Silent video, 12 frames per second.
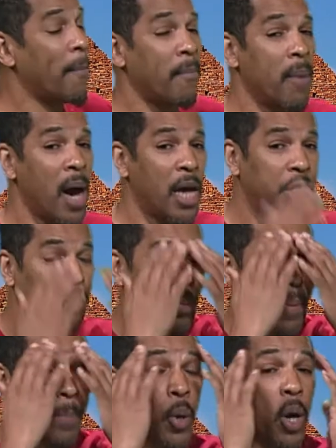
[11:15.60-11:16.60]
mask would
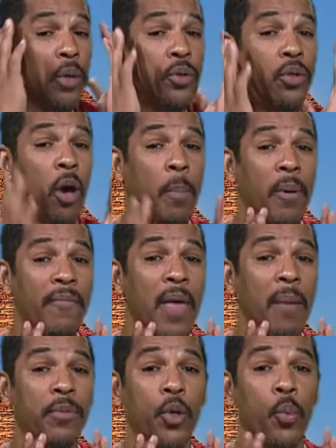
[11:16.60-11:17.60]
be put on top of
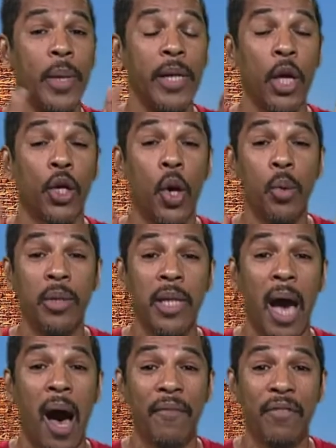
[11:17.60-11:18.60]
them, so when they go to
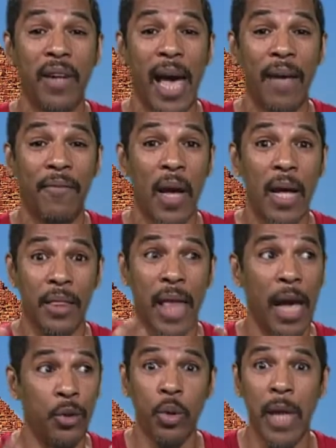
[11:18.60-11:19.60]
the afterlife,
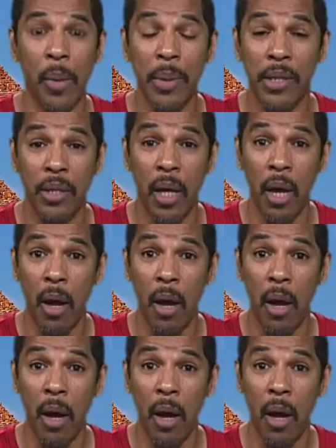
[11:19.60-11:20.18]
that is what they would see.